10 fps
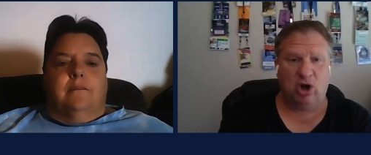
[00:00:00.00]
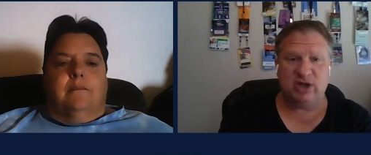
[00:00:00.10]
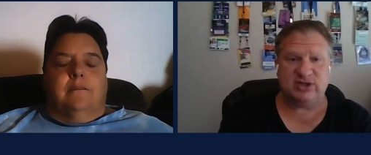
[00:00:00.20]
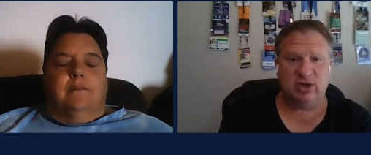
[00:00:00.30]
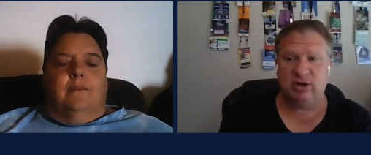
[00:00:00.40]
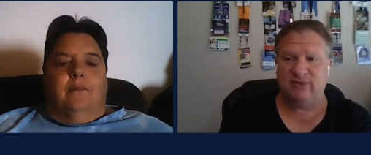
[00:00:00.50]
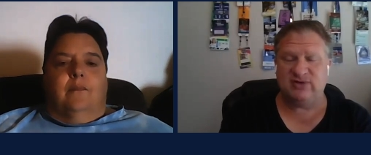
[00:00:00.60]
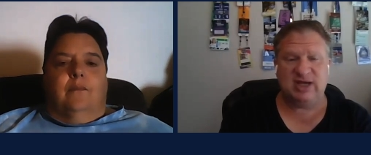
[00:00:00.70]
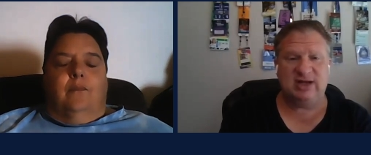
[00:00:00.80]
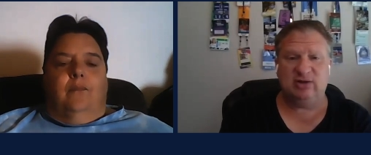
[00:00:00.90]
Speaker 1: on his own.
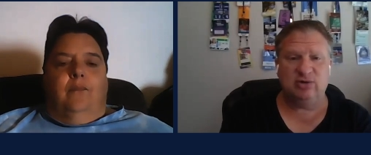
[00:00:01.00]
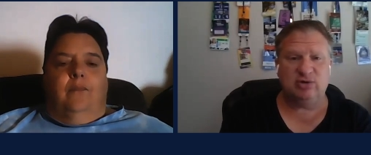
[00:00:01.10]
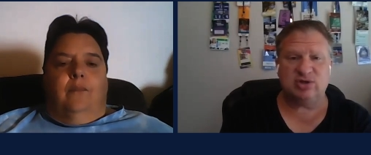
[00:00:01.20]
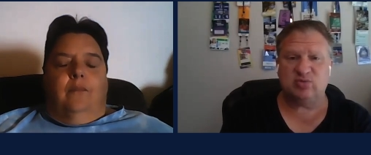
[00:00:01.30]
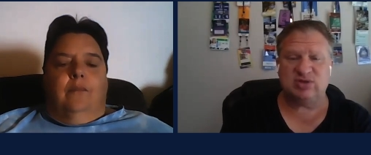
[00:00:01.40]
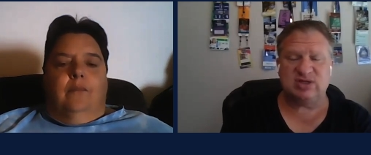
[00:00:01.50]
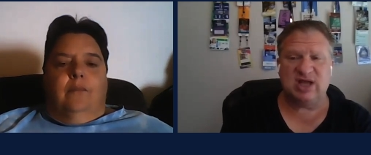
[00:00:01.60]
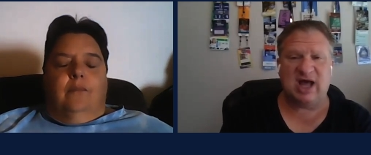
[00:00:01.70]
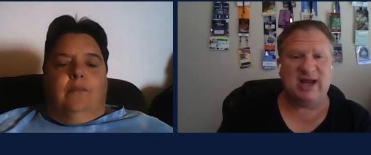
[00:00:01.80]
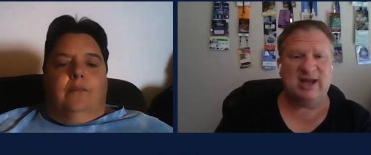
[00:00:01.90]
If Jaden Lucas was
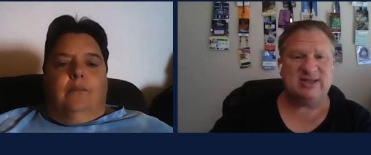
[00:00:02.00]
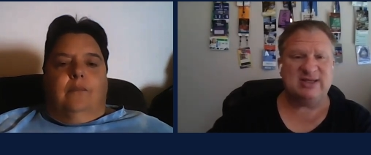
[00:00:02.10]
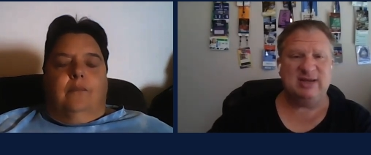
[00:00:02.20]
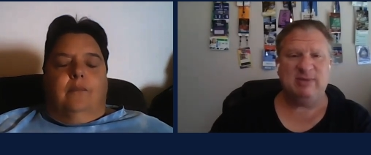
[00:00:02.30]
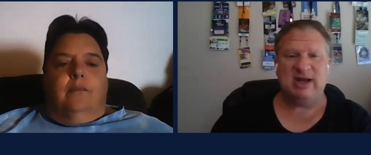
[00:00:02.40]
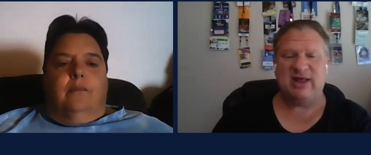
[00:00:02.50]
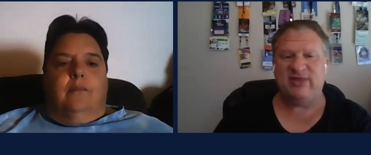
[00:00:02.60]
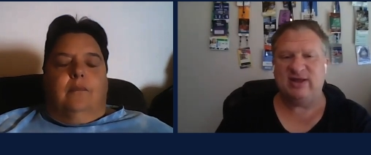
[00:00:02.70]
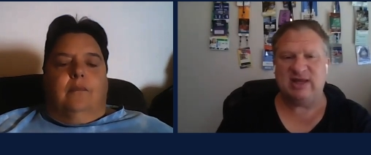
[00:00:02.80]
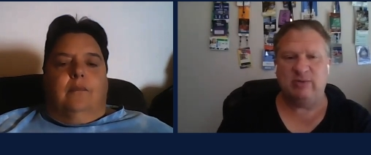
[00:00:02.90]
not a teammate, I
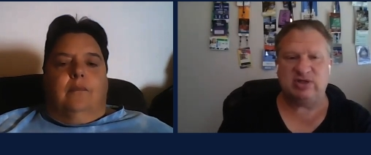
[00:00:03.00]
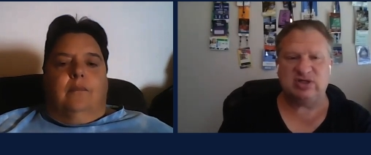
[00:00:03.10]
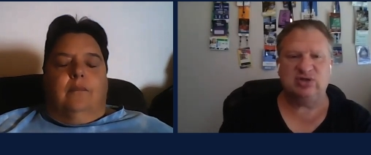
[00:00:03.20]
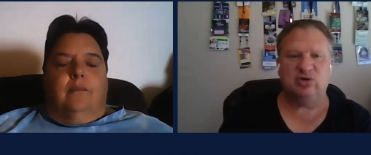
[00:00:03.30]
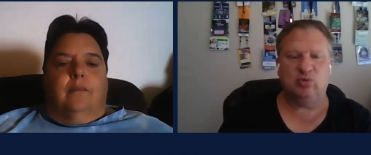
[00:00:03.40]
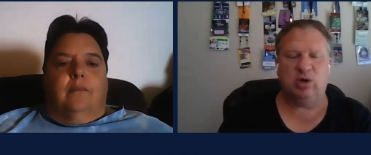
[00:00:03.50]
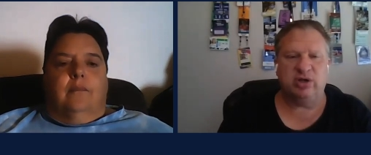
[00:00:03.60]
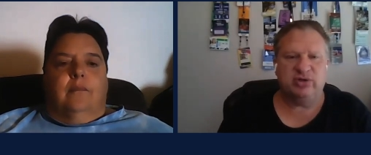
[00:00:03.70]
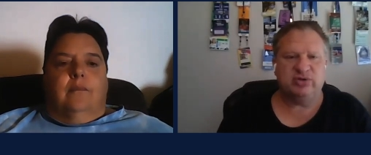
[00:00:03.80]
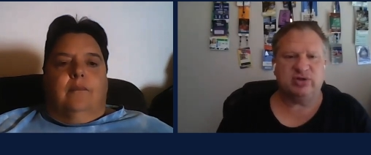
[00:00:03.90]
think they would still
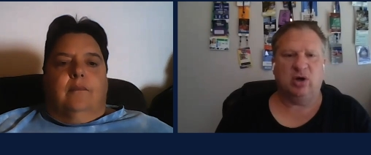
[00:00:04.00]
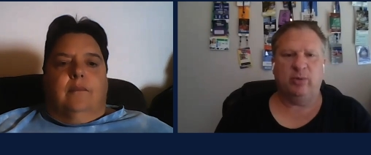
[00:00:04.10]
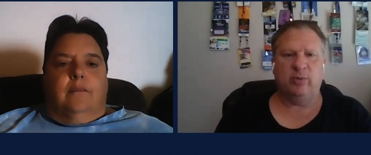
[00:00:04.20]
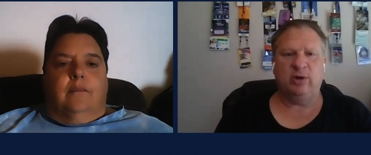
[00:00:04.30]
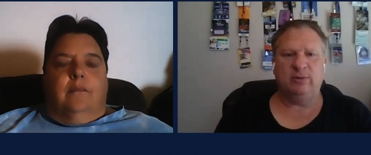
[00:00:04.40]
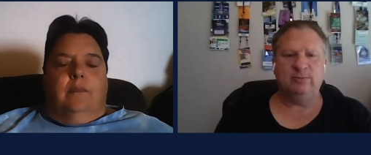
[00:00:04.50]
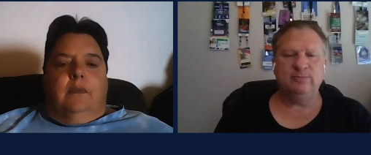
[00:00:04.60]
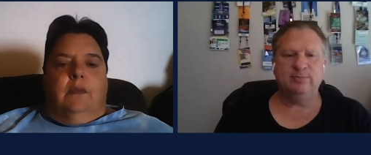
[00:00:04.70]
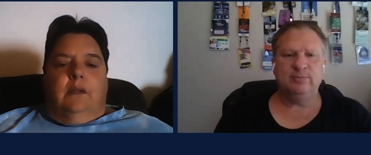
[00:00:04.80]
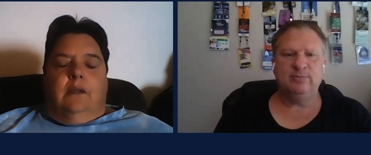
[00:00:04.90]
want to Deuce Caldwell.
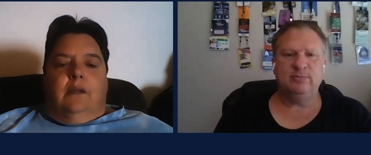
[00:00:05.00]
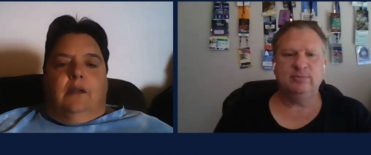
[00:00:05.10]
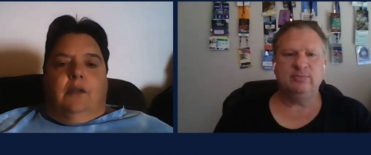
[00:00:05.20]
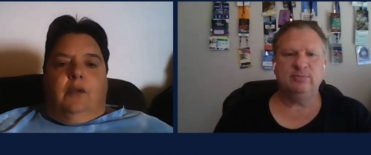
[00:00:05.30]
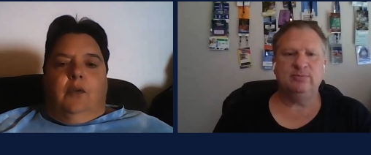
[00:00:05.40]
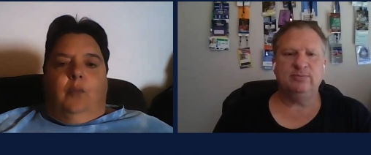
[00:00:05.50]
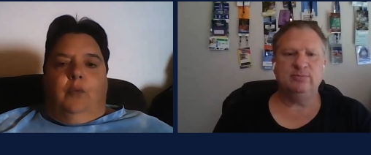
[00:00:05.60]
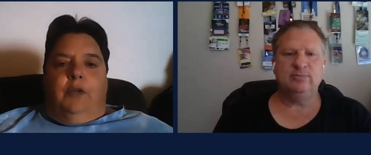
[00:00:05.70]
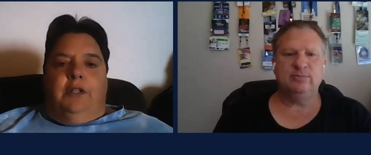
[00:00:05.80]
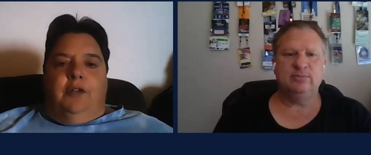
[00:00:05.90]

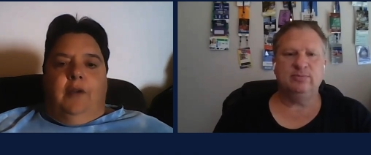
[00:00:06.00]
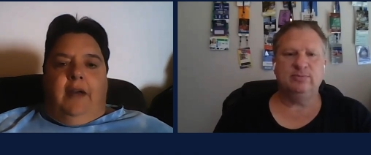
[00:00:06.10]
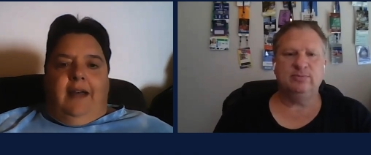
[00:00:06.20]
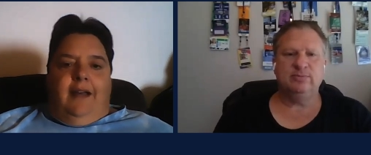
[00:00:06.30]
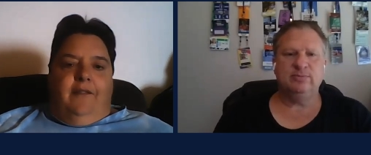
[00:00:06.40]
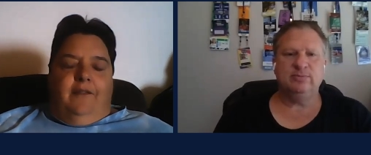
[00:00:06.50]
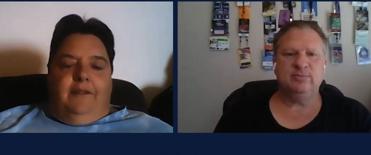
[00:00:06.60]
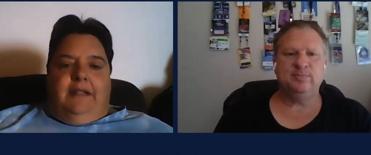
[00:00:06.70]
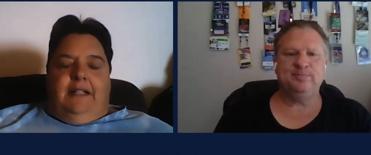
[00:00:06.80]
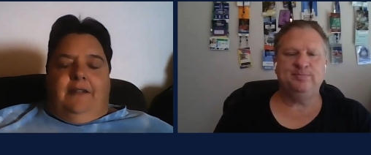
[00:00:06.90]
Speaker 2: When you have
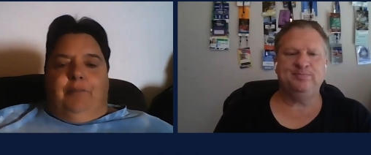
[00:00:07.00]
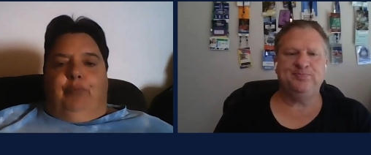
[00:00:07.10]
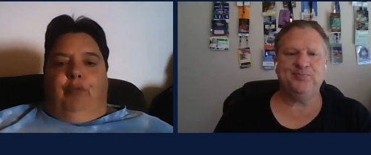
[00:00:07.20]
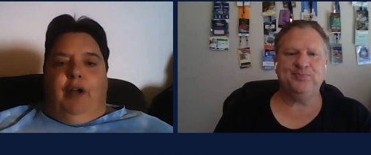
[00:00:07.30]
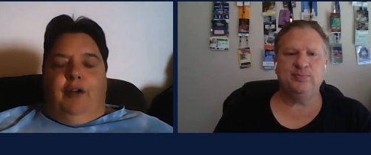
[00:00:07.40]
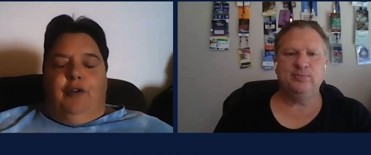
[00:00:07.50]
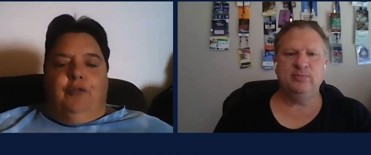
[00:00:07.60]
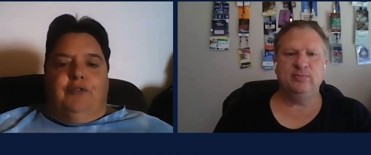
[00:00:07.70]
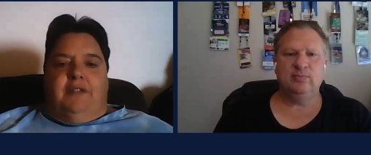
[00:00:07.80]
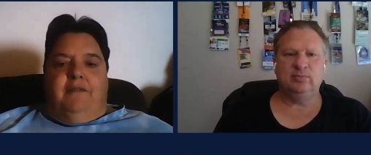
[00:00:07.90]

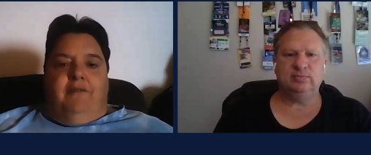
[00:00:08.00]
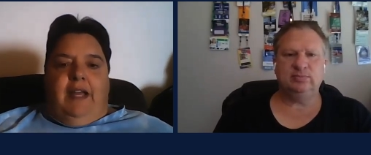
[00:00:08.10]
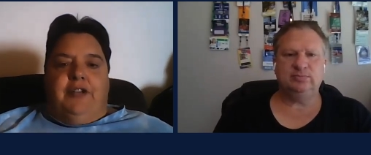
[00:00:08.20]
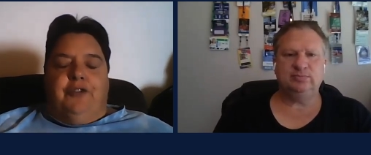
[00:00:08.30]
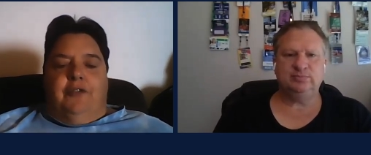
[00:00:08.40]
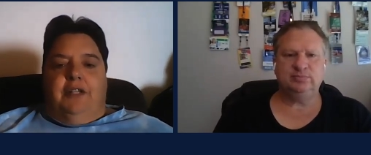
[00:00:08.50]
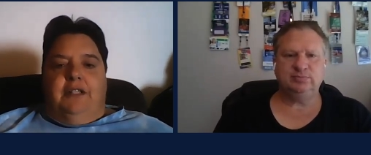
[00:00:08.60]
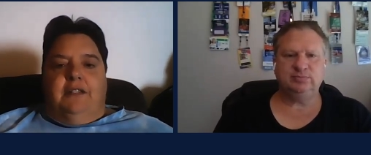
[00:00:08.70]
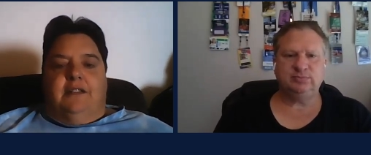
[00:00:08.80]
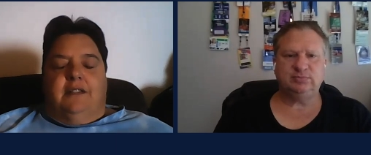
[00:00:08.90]
pros and
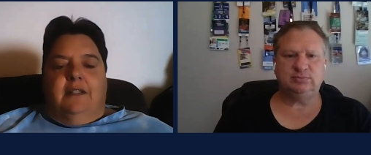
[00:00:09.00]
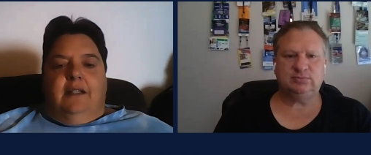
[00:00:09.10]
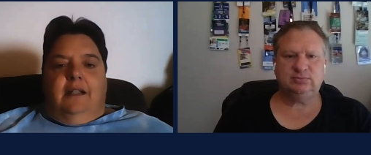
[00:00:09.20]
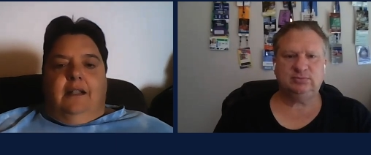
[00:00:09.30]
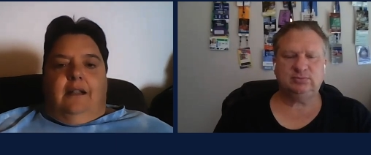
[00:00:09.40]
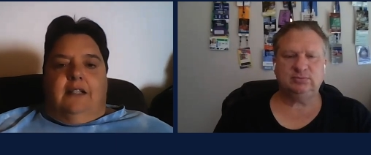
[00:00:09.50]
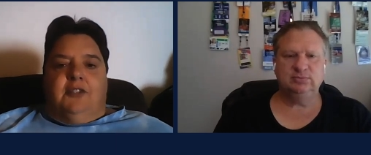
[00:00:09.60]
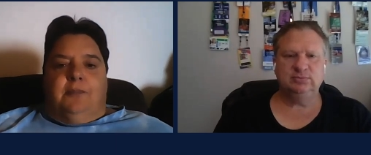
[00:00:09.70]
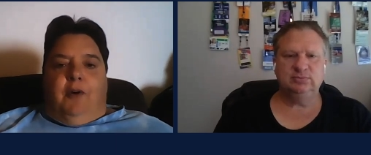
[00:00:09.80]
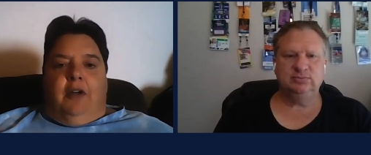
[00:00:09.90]
veterans like
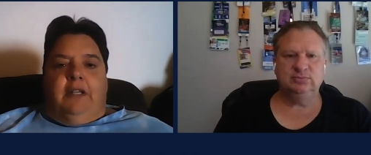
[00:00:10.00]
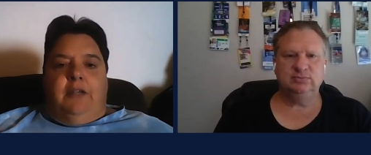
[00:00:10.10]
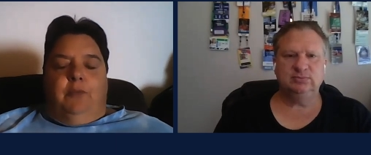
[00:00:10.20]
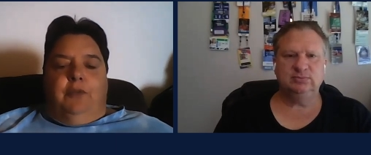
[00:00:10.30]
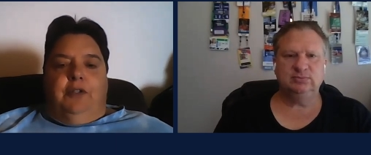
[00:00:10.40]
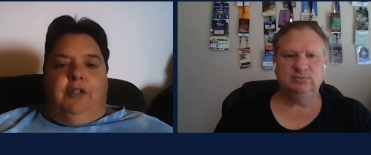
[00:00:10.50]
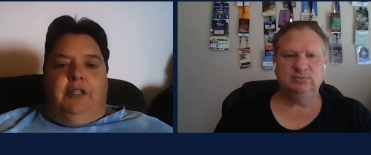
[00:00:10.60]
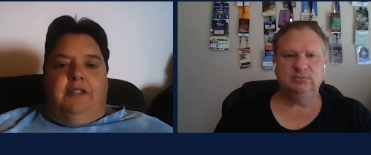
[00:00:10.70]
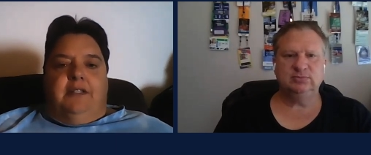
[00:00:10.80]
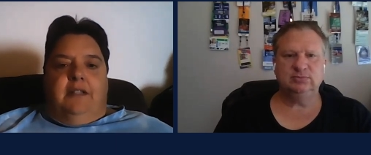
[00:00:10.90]
Sparky
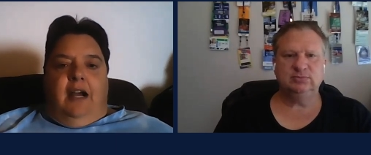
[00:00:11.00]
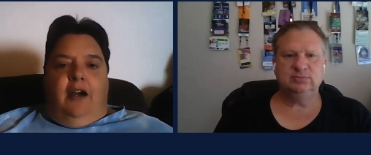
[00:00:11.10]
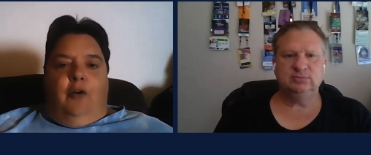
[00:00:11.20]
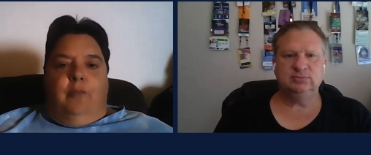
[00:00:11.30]
Woods and Darrell